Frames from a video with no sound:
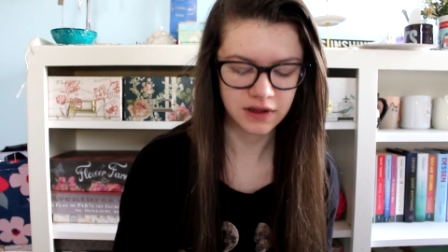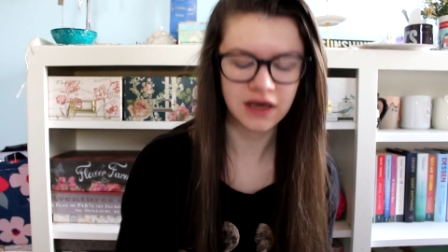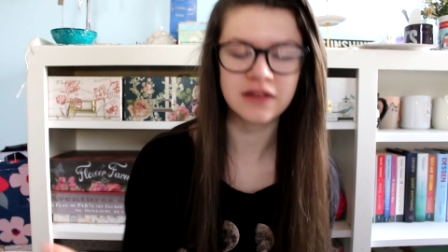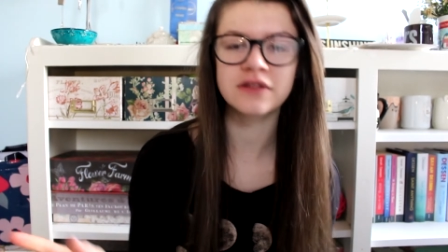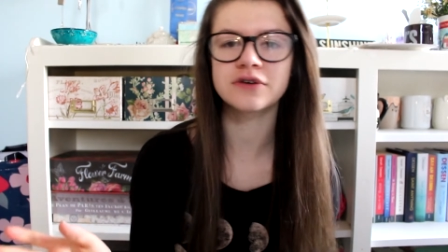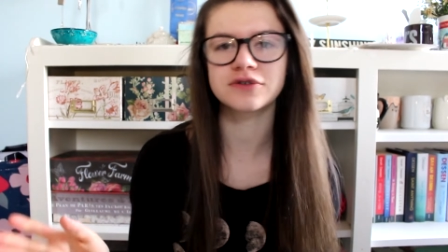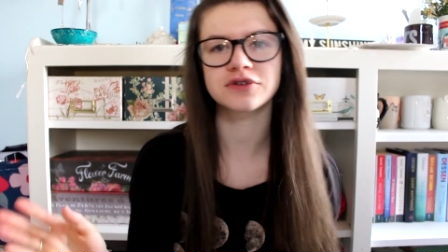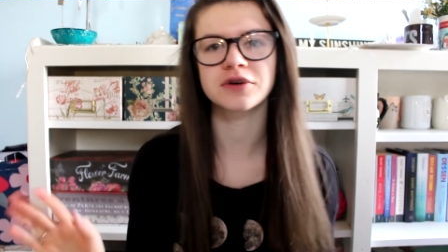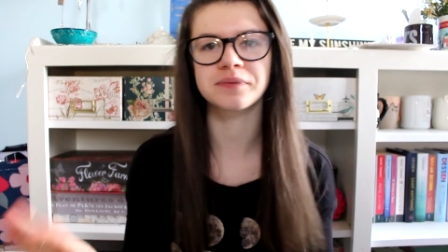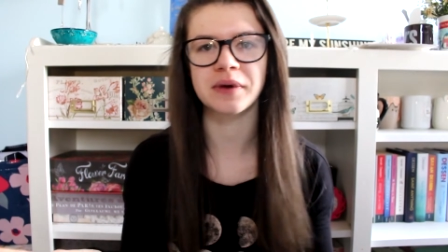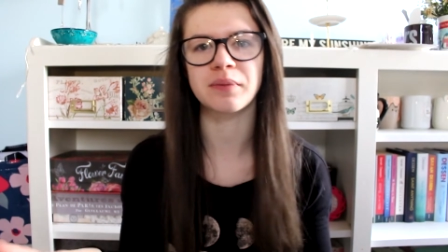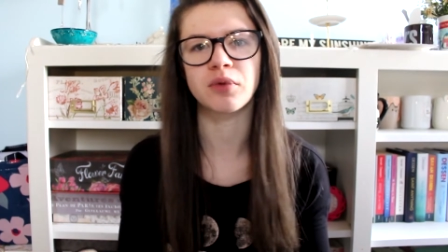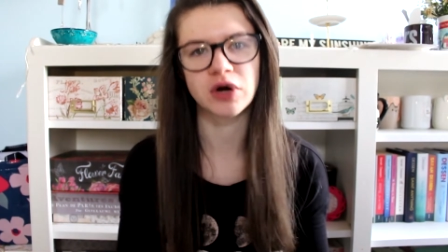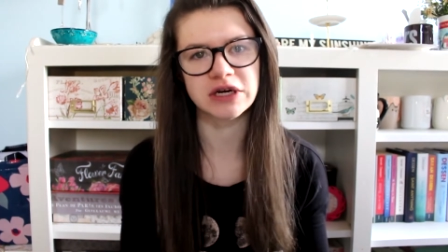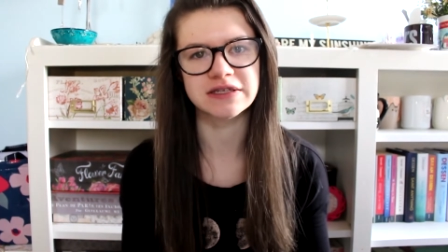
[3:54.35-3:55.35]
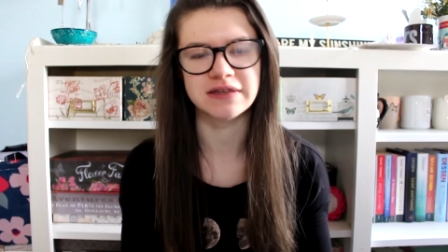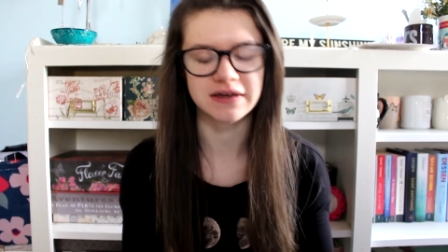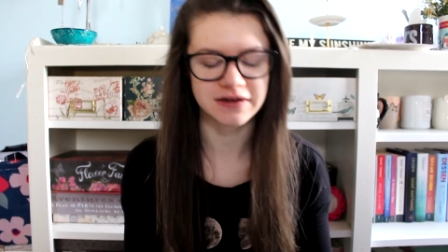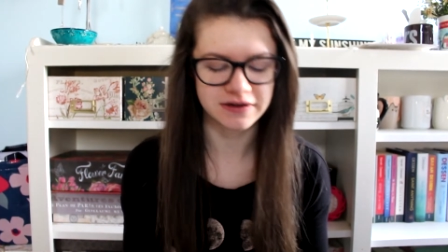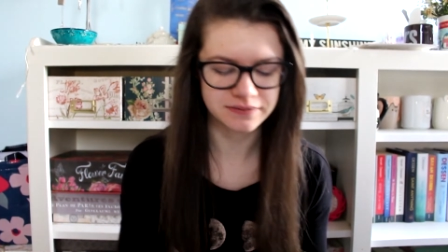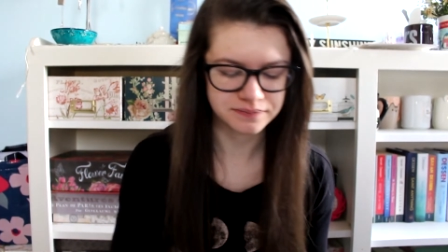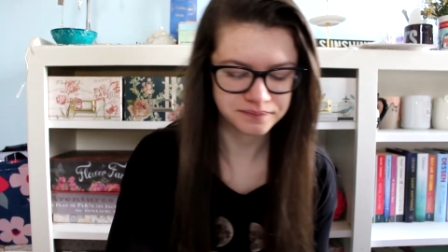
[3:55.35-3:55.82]
and those are a bit more
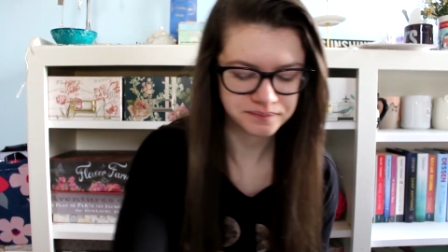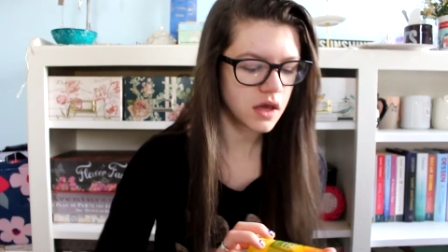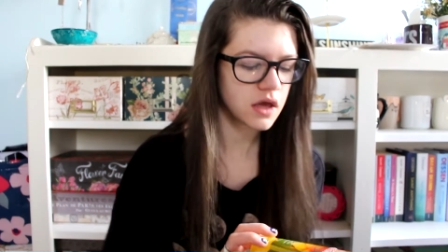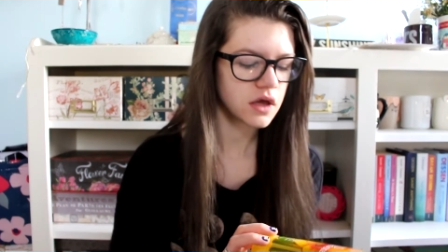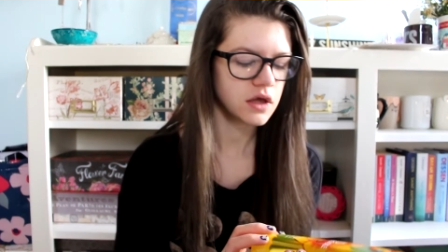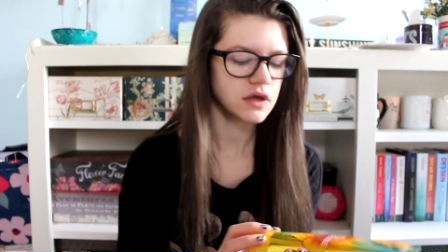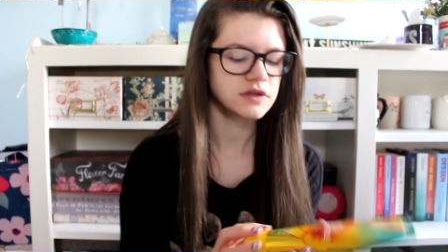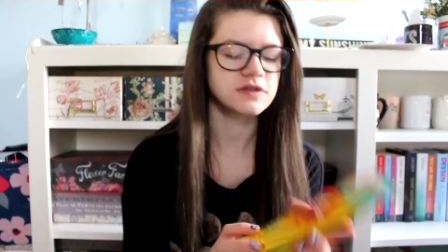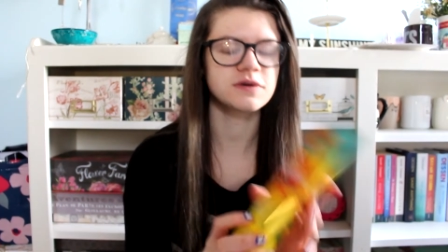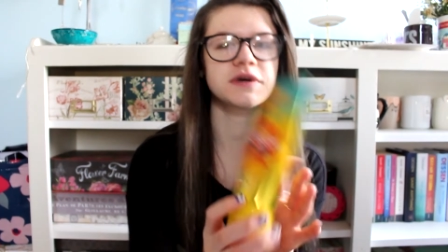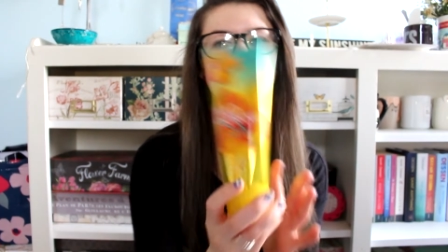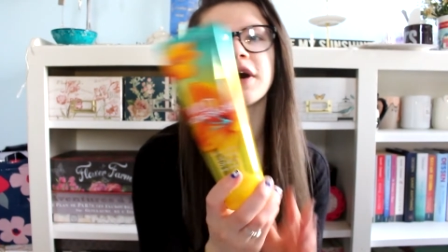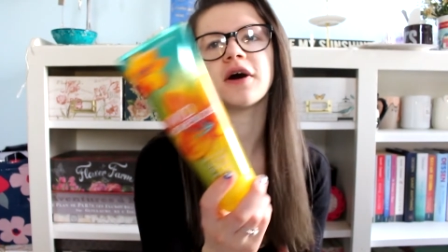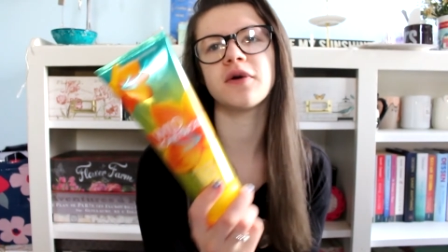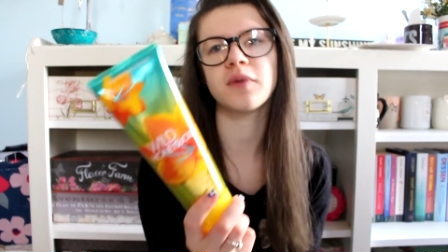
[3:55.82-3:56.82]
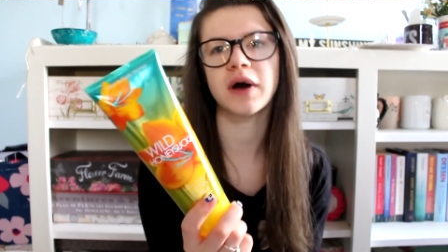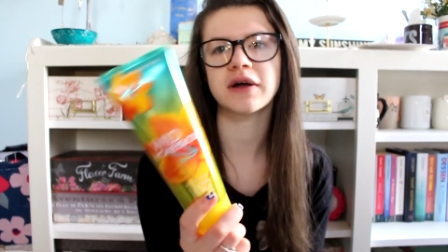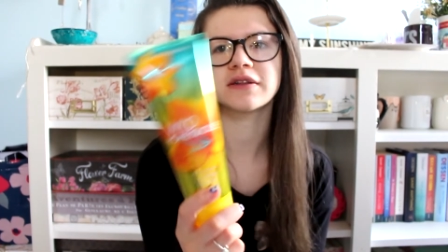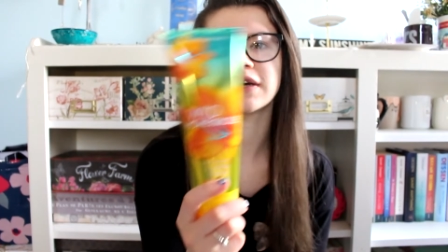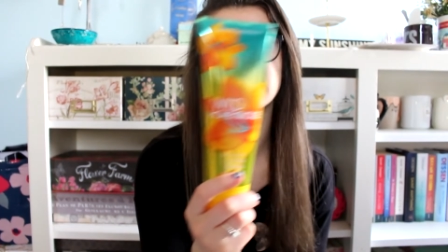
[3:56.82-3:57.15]
exciting so I got a wild